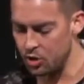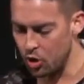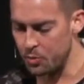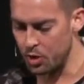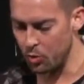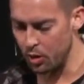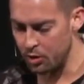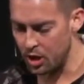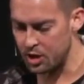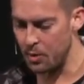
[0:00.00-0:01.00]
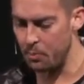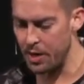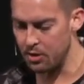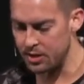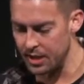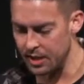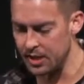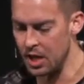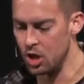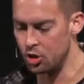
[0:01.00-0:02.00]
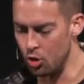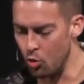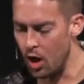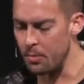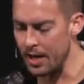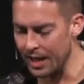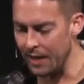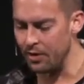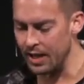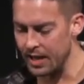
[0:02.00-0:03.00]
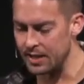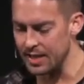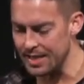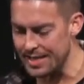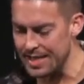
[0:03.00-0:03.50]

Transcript: scripture where it talks about parenting is Deuteronomy 11, 19.